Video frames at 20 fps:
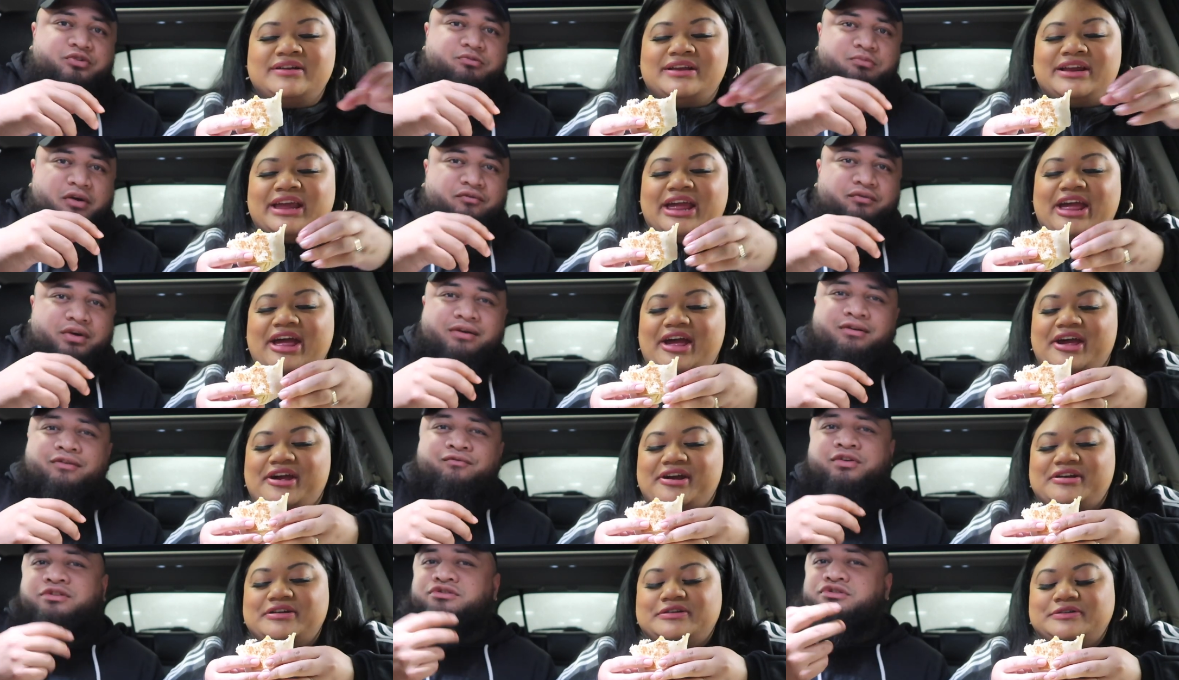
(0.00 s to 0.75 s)
Speaker 1: My
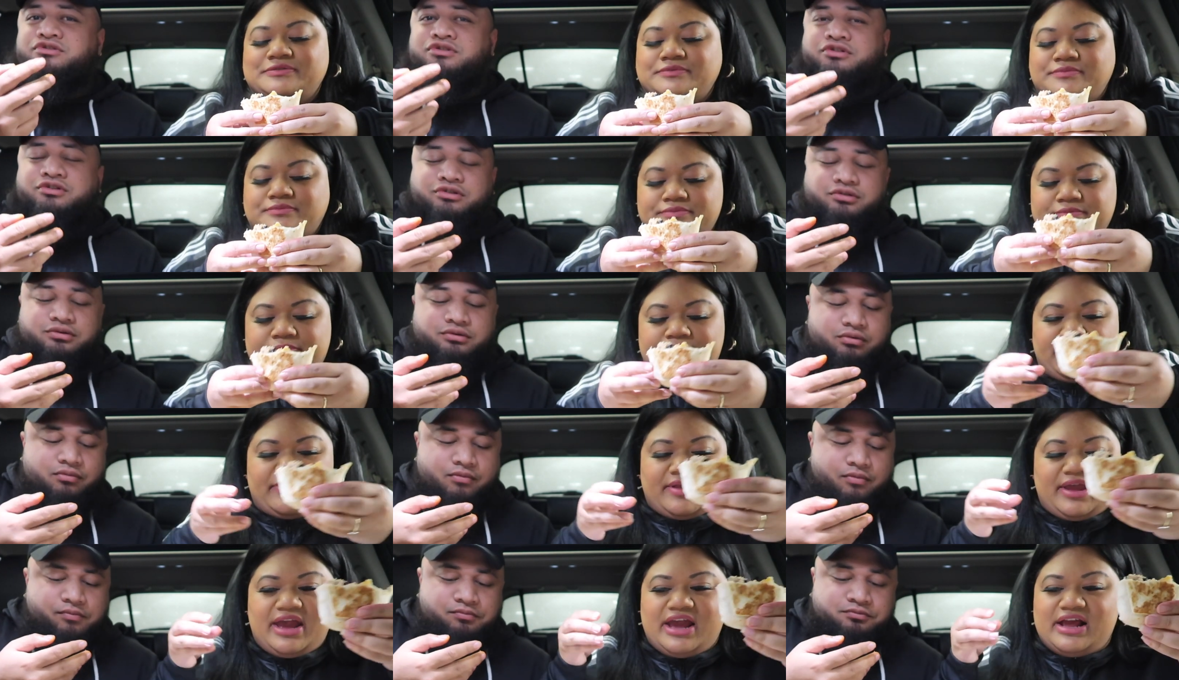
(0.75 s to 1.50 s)
favorite thing to do.
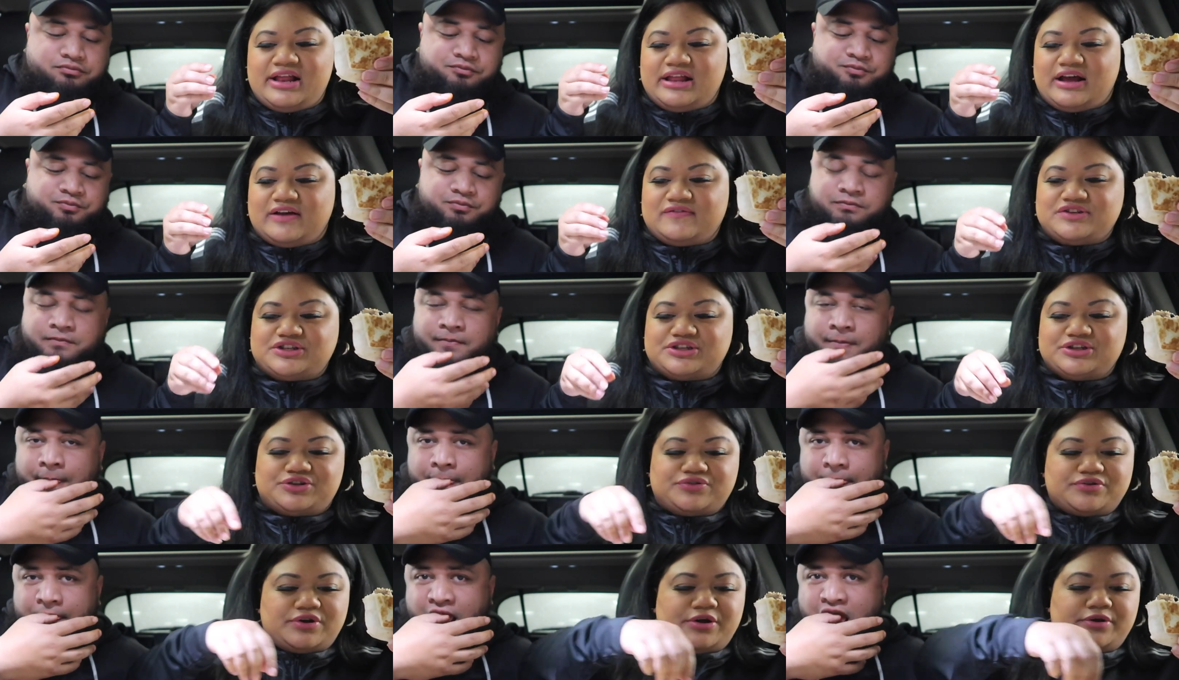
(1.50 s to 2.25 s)
Speaker 2: He loves to
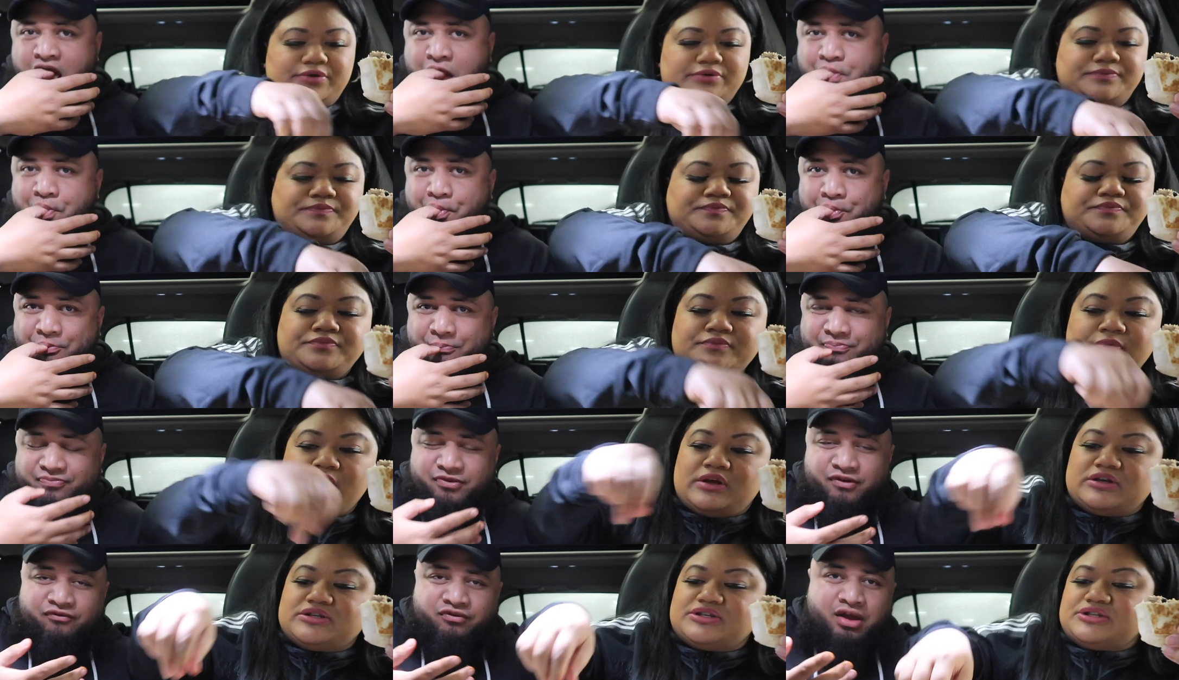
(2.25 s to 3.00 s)
troll.
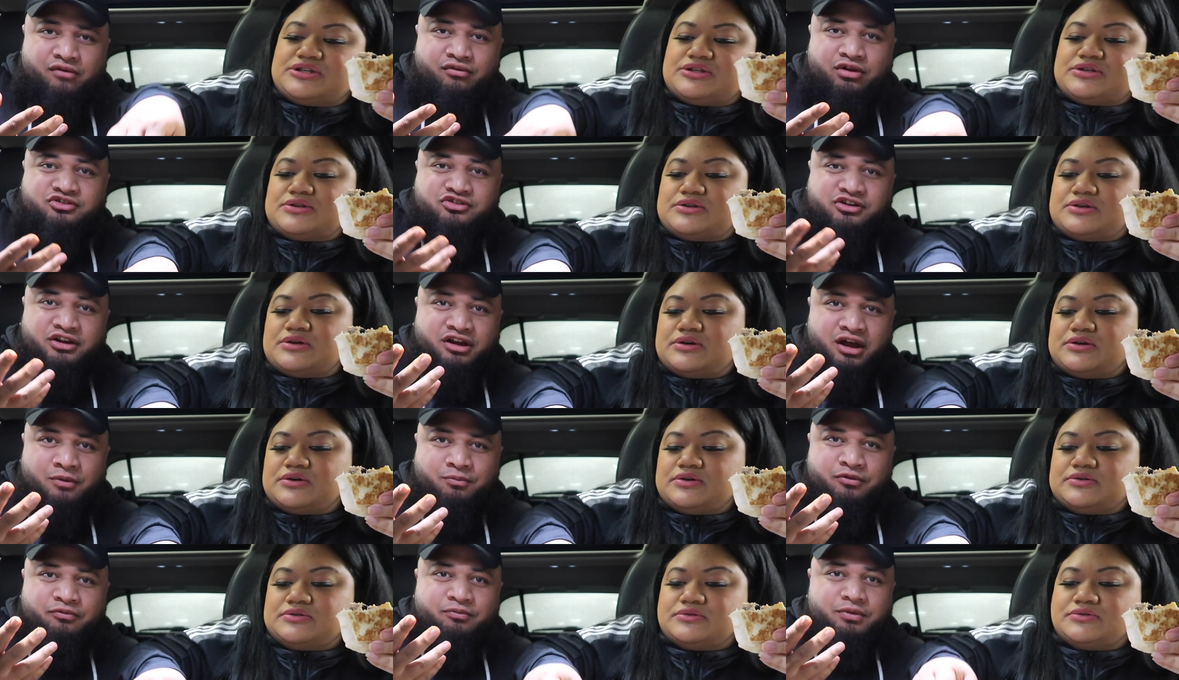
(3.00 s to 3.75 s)
Speaker 1: If you ever drank
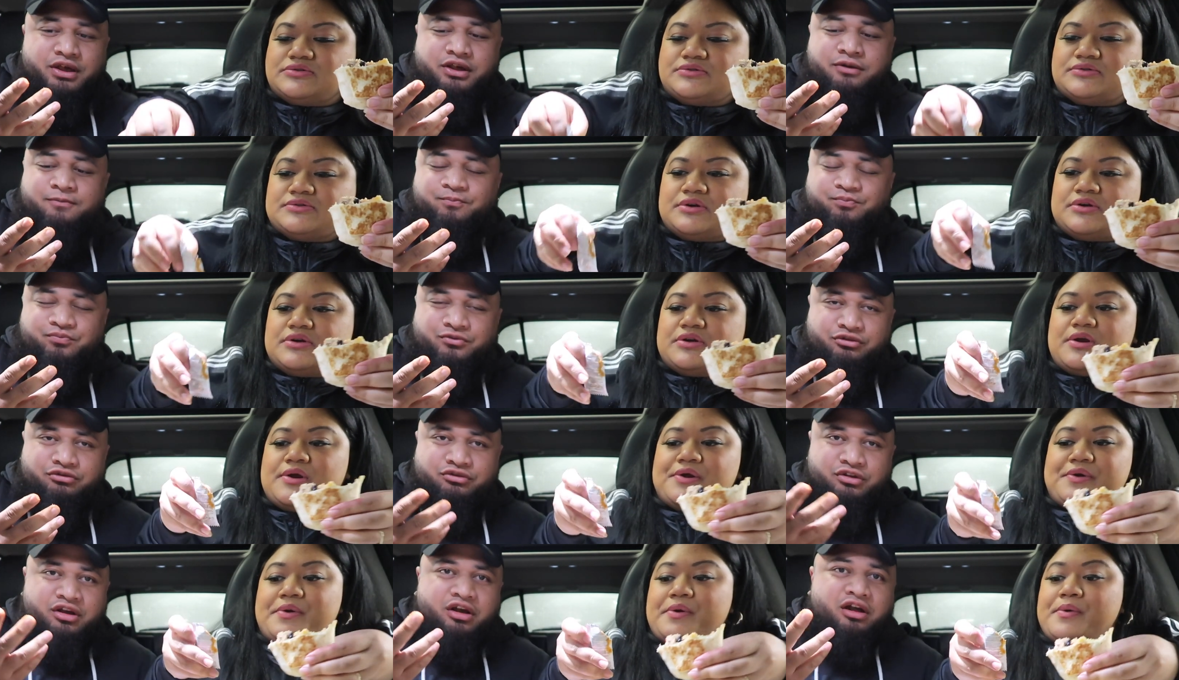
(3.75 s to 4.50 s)
up with me,
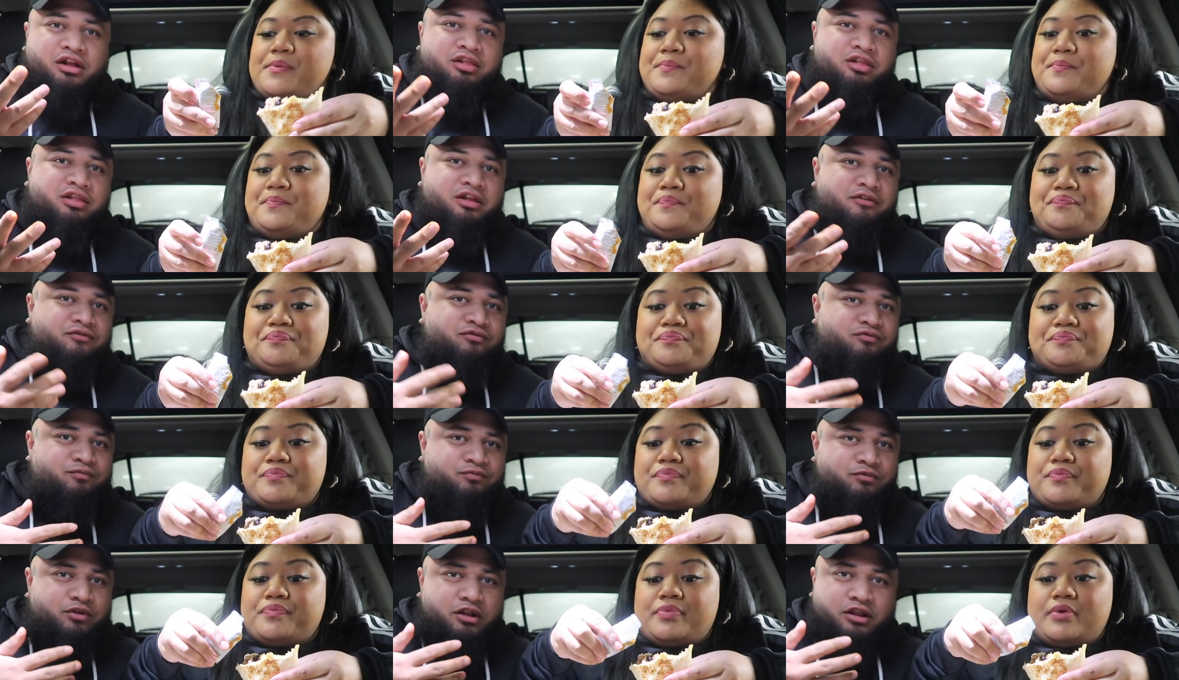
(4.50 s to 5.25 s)
you know I love
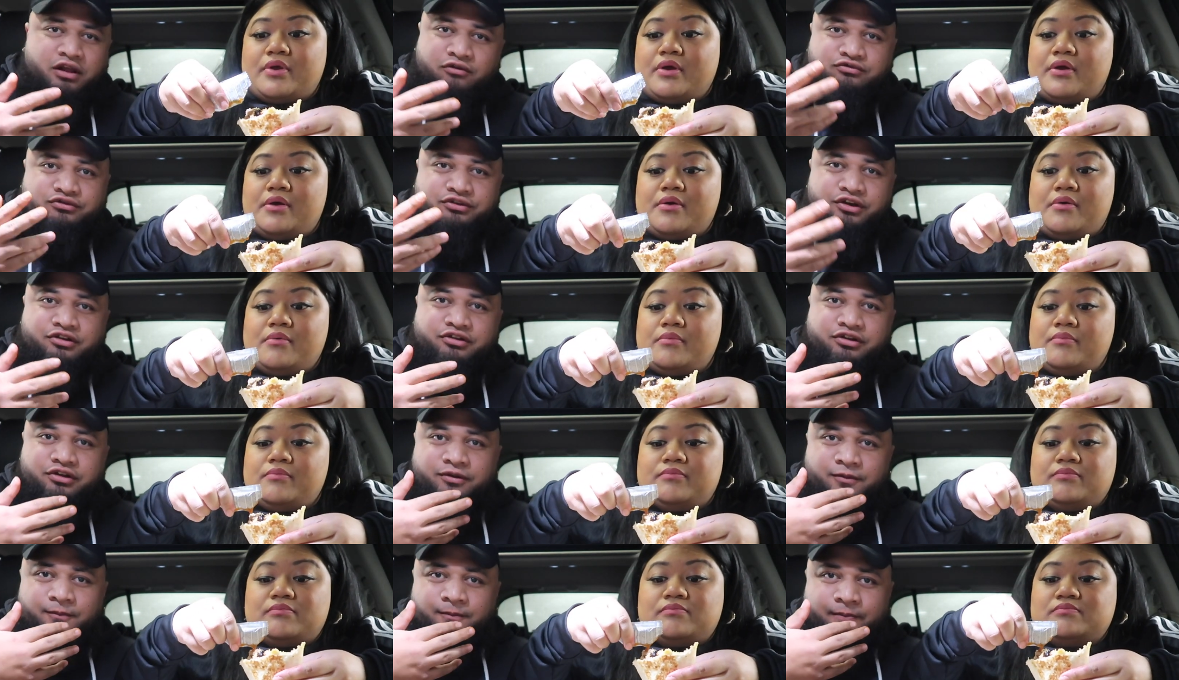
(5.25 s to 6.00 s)
I love
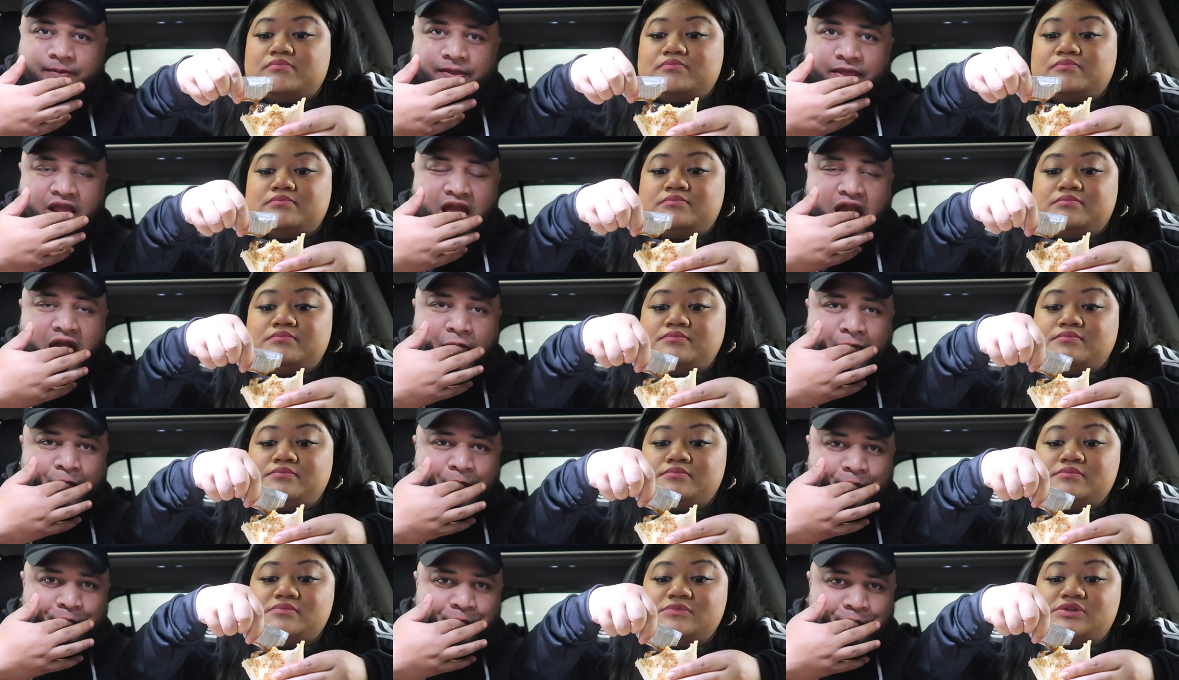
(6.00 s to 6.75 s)
teasing.
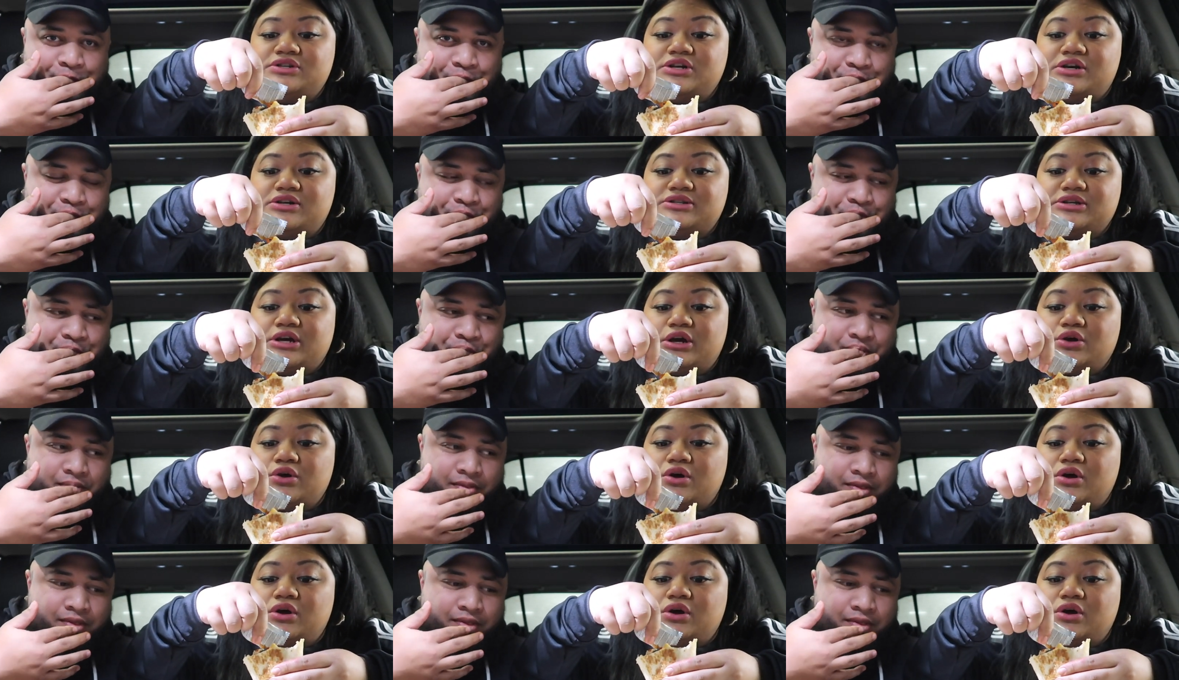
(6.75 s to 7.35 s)
Speaker 2: Mhm. so I was like,